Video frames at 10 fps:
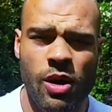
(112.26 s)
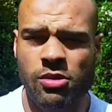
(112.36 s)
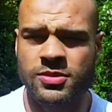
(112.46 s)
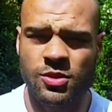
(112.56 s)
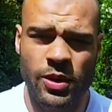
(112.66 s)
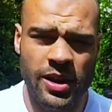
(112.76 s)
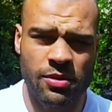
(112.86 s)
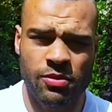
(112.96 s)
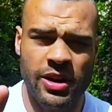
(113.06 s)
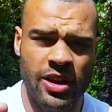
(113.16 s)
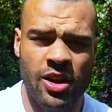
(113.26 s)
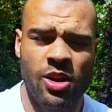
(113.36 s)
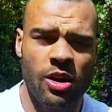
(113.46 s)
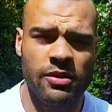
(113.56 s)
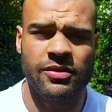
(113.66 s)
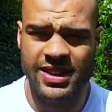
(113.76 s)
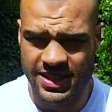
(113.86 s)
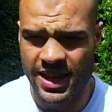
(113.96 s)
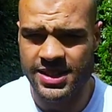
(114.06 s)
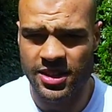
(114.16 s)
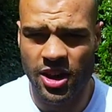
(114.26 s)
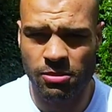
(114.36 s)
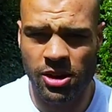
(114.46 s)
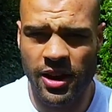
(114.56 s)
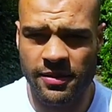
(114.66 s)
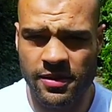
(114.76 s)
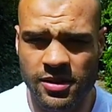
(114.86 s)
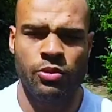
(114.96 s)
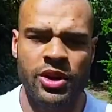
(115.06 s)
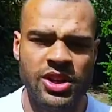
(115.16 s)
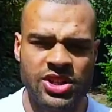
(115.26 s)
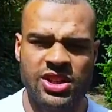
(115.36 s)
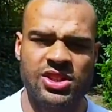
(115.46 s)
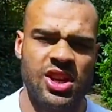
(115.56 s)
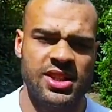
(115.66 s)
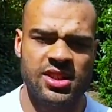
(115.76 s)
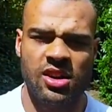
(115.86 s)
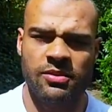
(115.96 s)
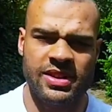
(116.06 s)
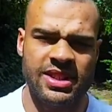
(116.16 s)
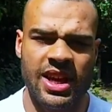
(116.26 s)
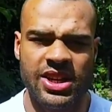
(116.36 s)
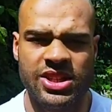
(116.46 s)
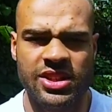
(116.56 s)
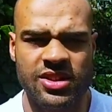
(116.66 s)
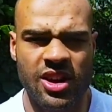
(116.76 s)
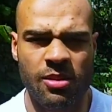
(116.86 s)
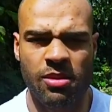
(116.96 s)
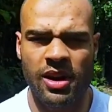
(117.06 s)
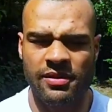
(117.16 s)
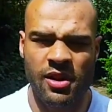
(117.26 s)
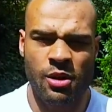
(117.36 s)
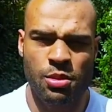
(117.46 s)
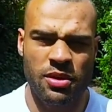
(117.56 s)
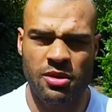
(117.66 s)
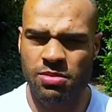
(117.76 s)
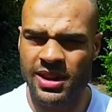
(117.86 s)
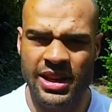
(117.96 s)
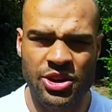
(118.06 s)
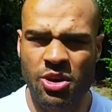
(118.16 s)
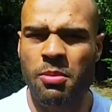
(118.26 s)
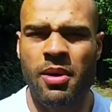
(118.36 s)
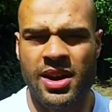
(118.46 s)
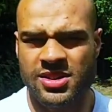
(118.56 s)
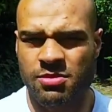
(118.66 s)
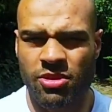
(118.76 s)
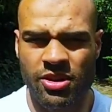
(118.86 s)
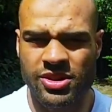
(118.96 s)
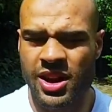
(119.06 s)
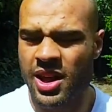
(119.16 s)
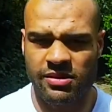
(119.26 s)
Welcome to week 3 of investigating Herbalife. We initially started our investigation into Herbalife with a completely non-biased approach.